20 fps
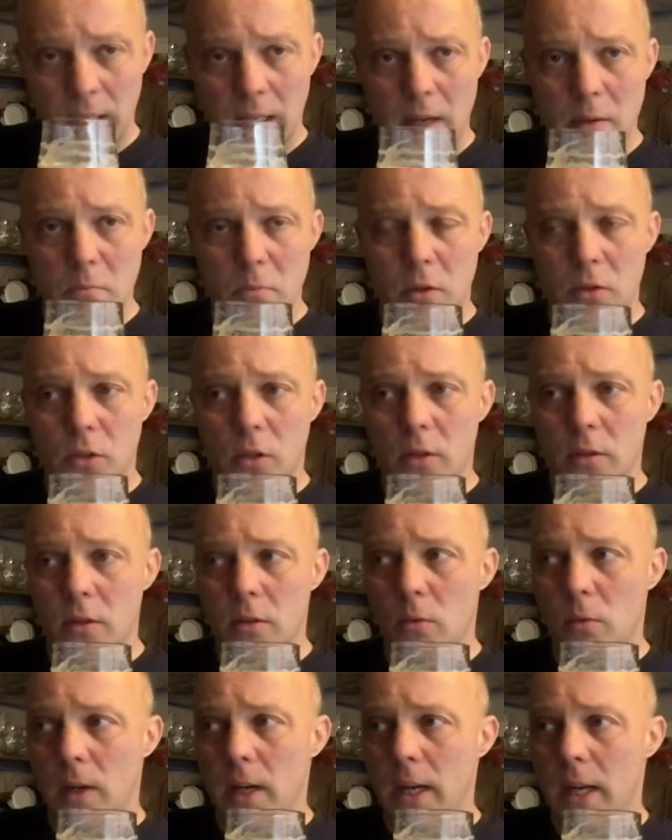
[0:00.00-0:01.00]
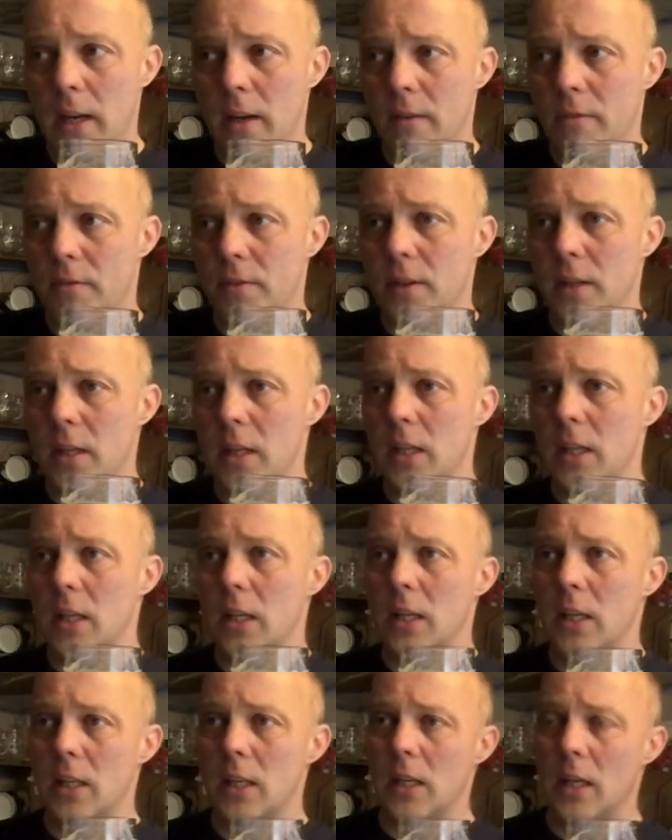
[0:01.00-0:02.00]
getting much on the way of
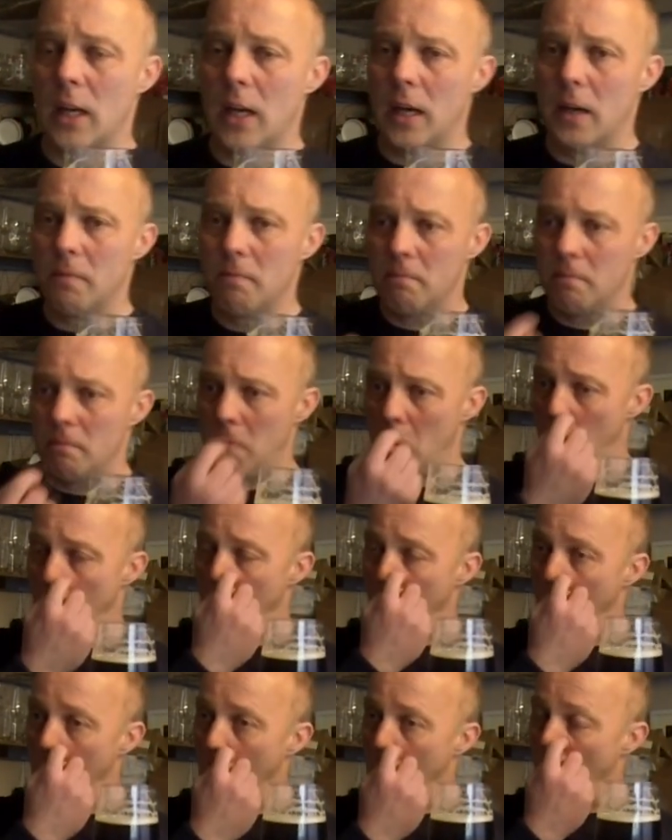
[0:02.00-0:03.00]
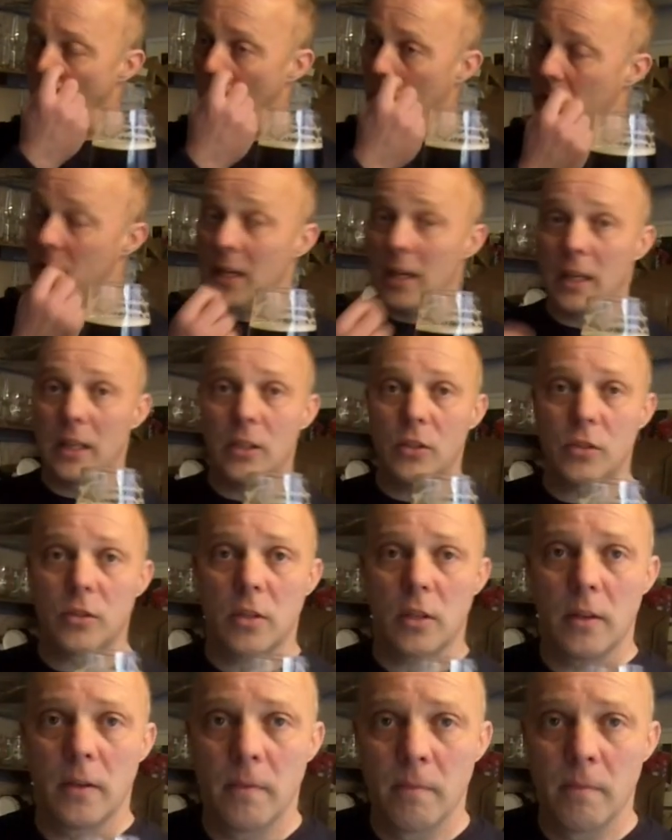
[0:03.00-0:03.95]
the yeast.